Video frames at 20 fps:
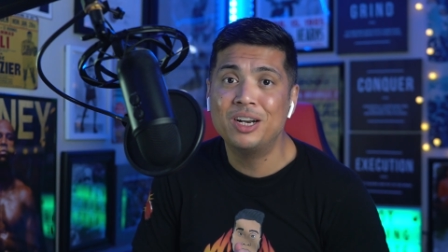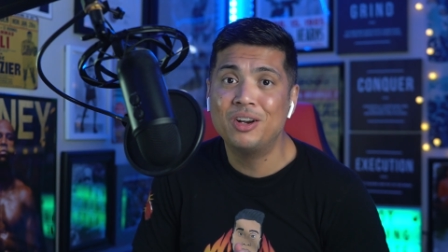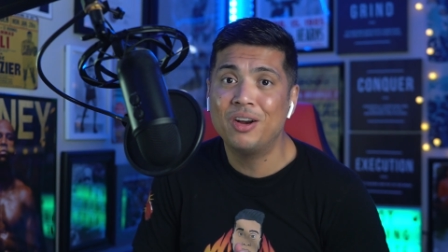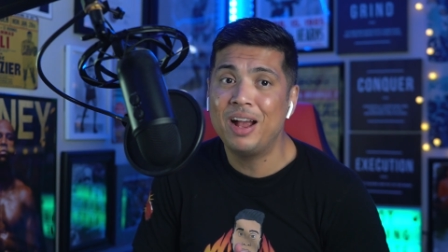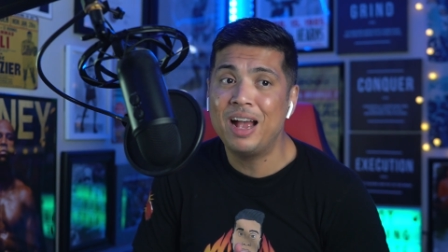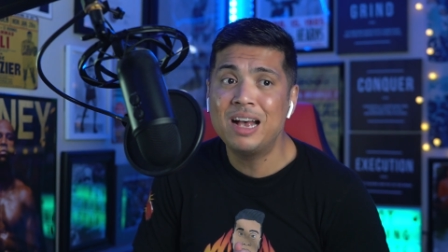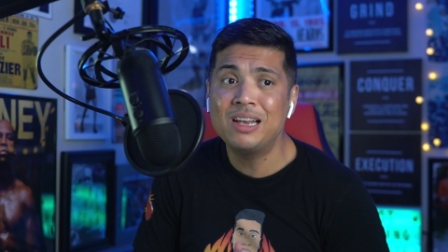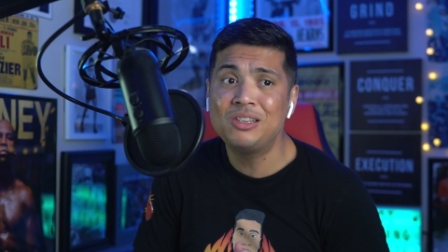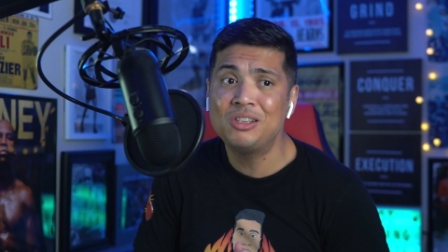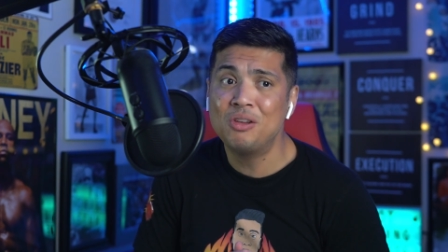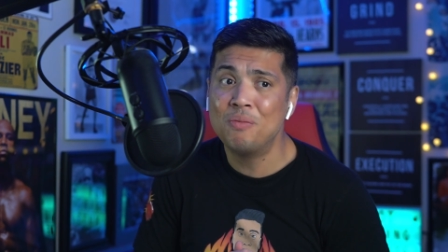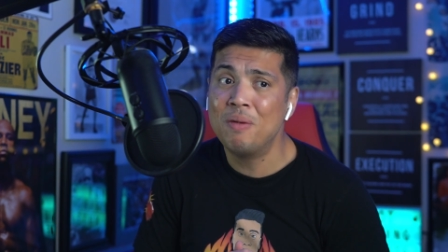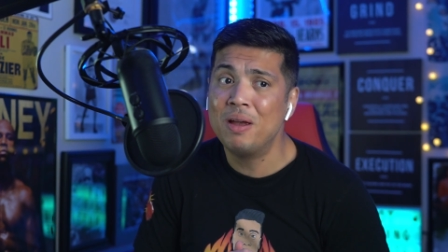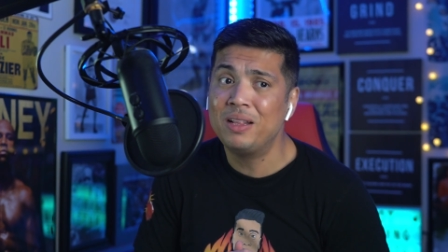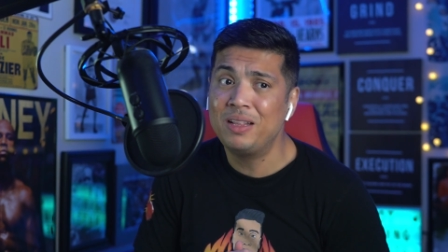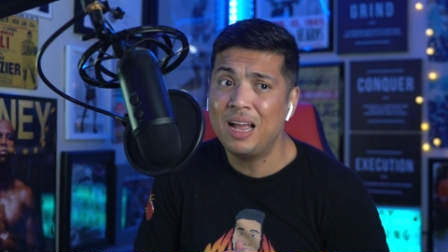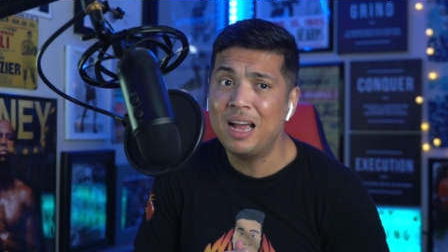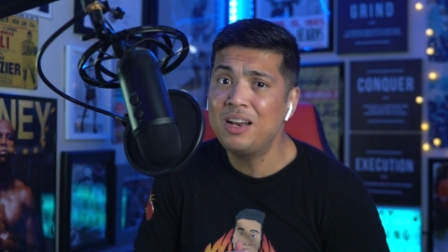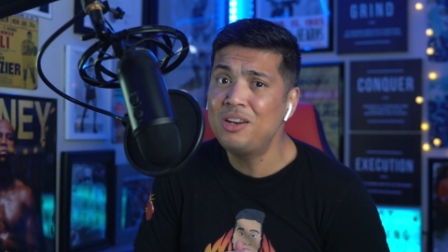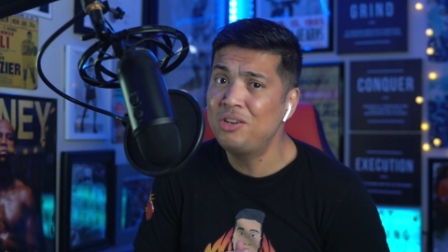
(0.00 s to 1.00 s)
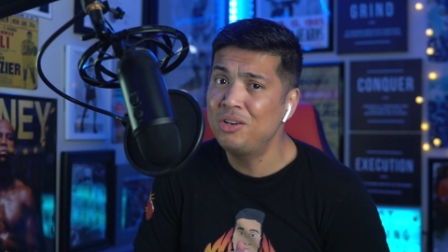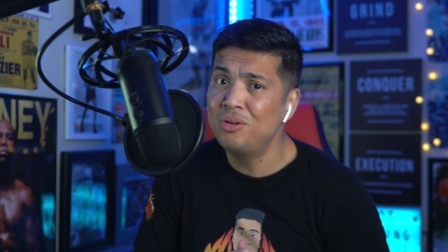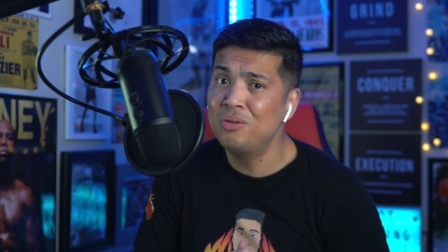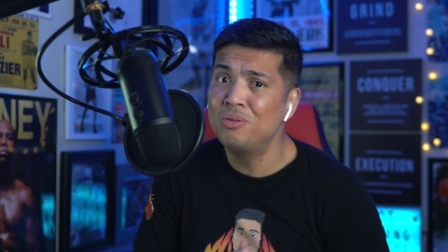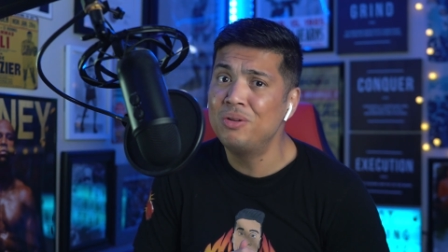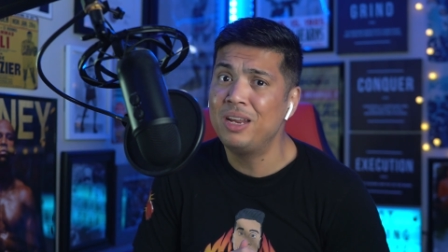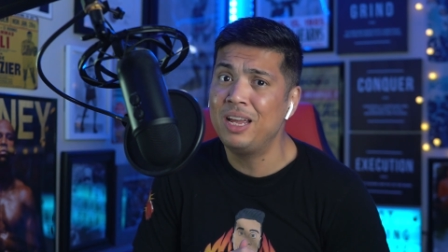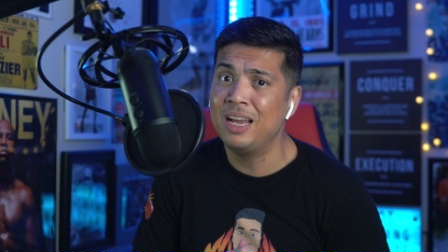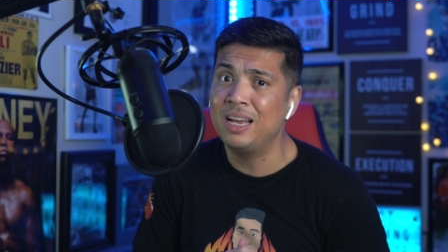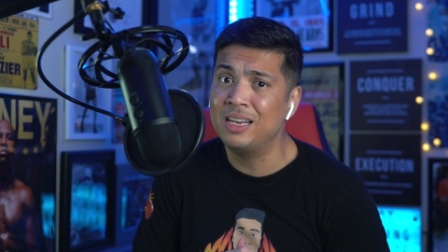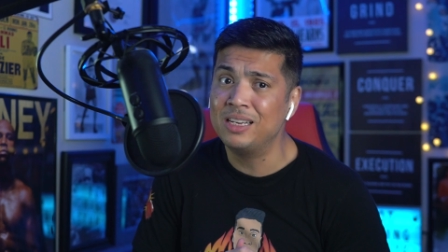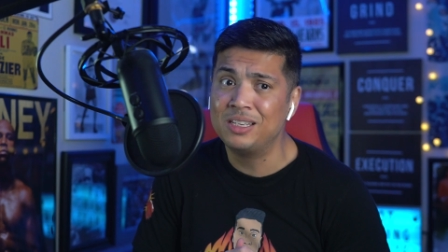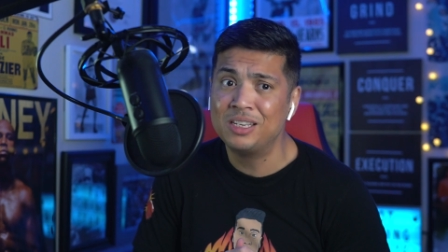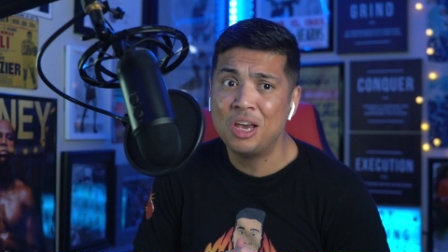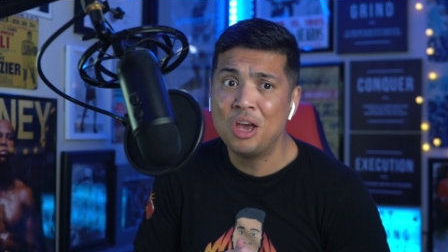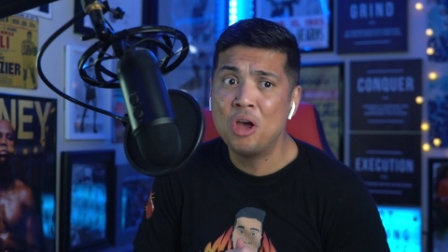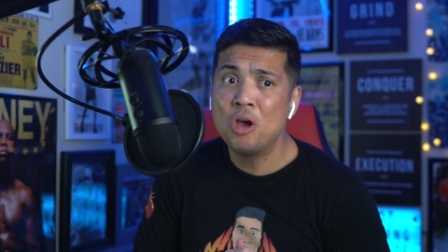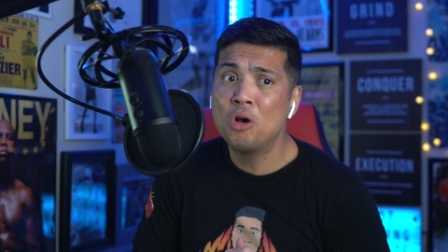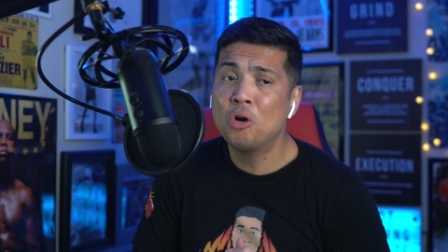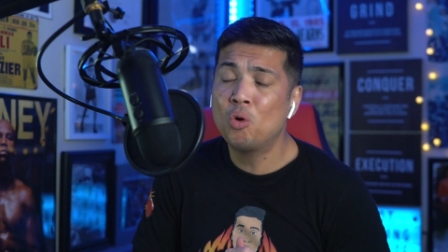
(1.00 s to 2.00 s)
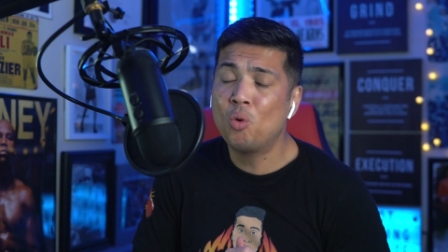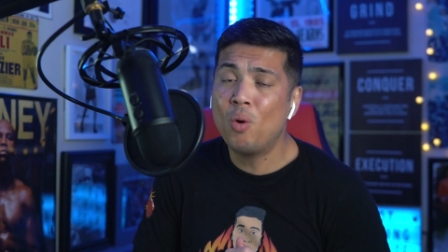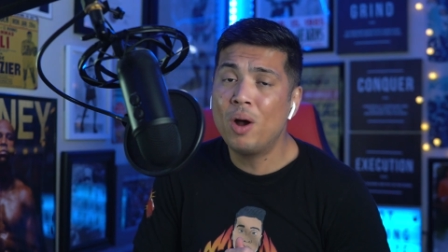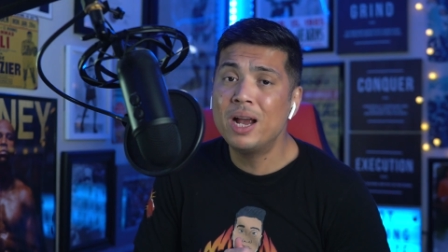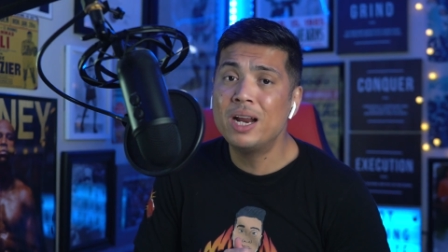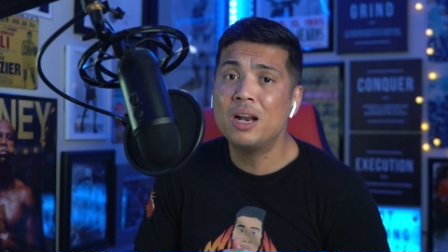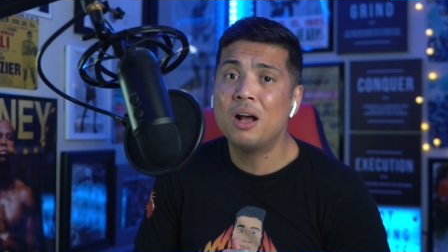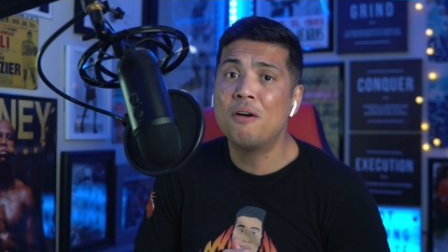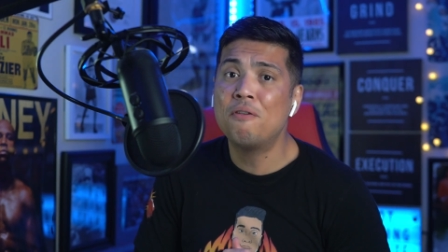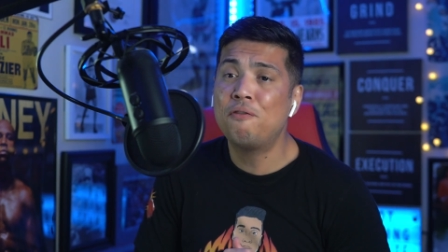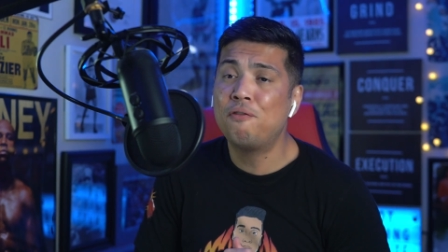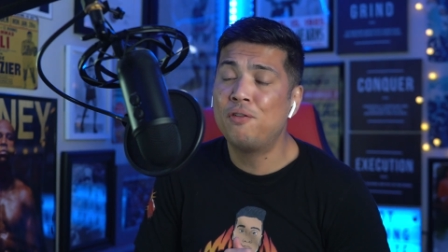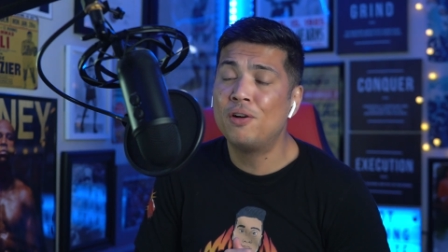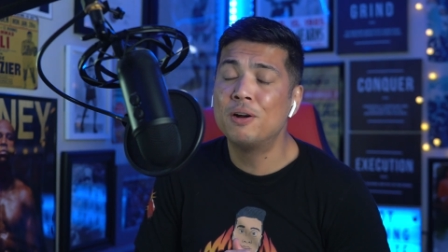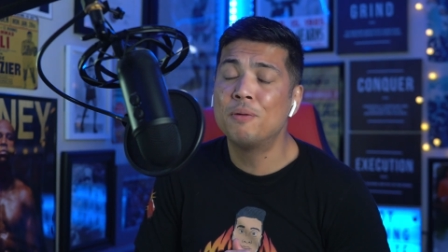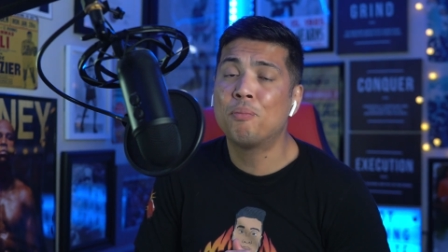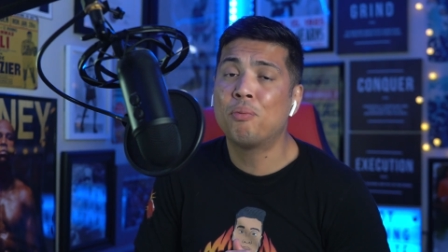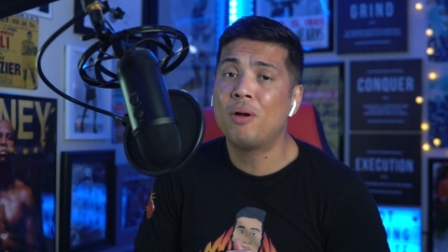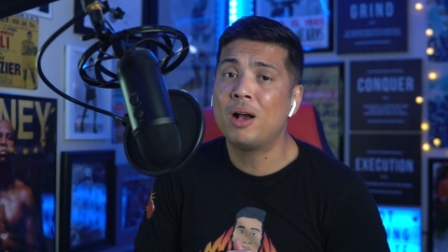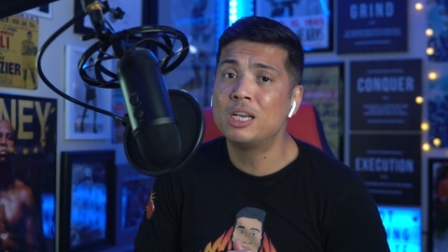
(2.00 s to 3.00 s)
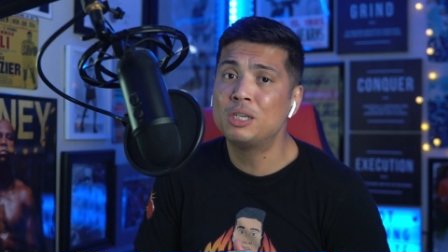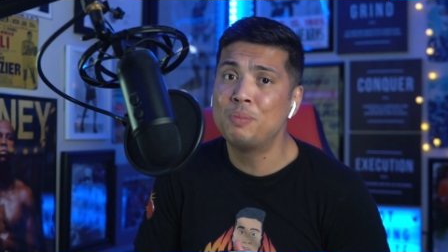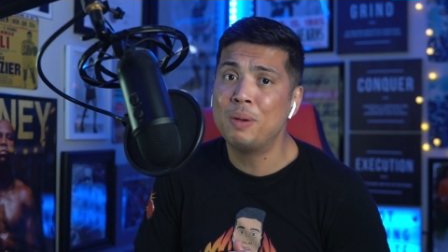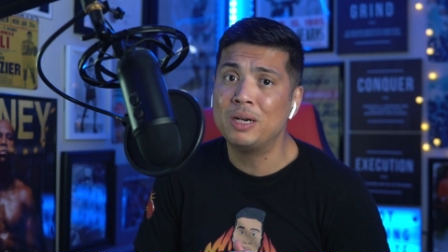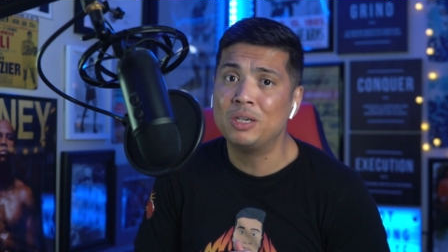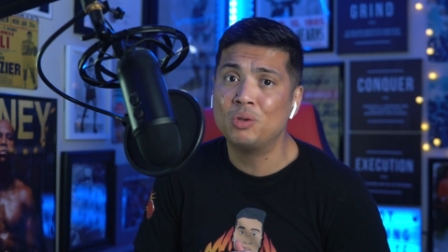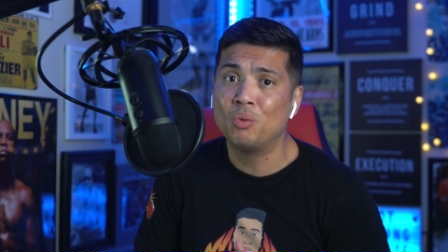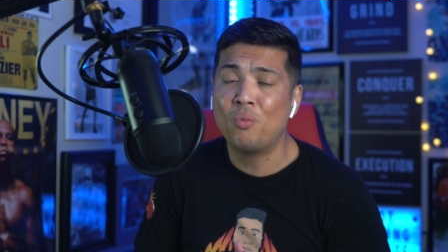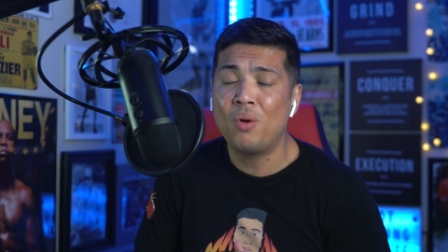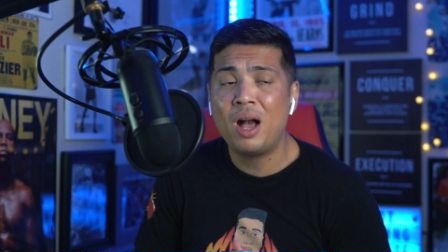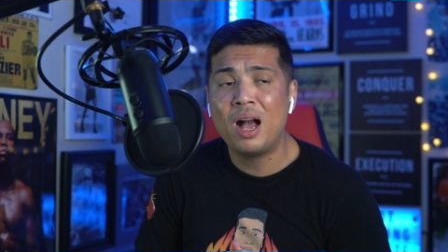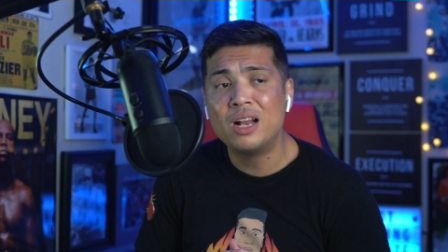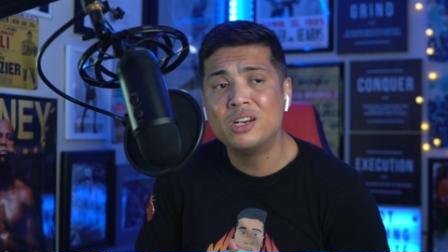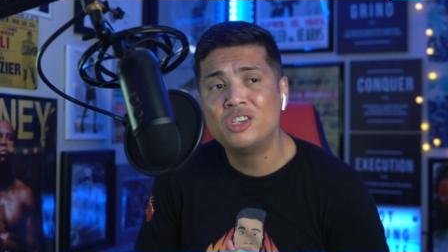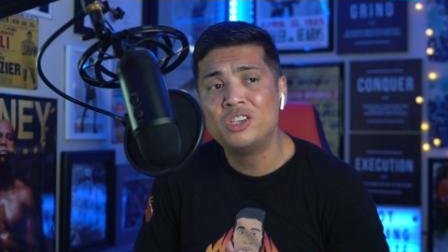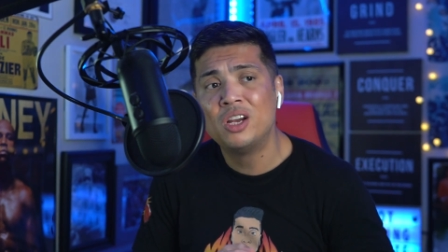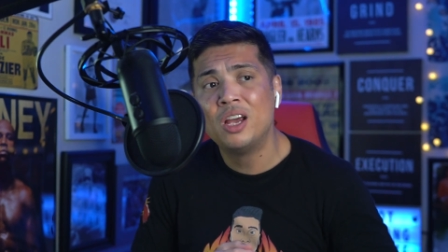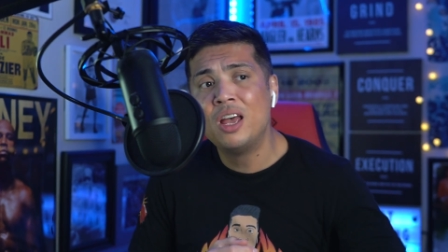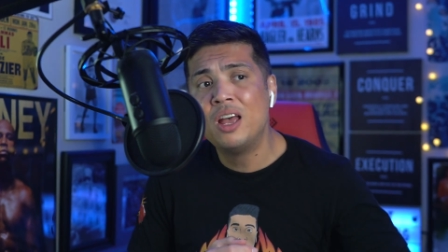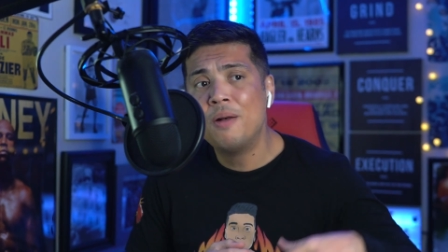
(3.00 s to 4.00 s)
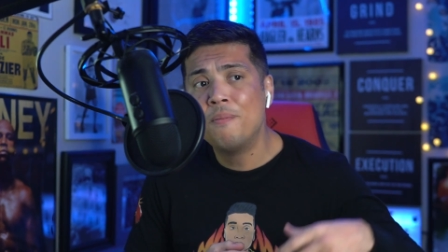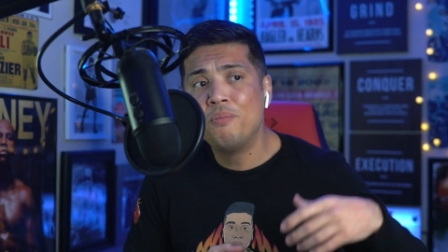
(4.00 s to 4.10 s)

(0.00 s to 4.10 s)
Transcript: underestimate. That dude is quite a fun prospect to watch.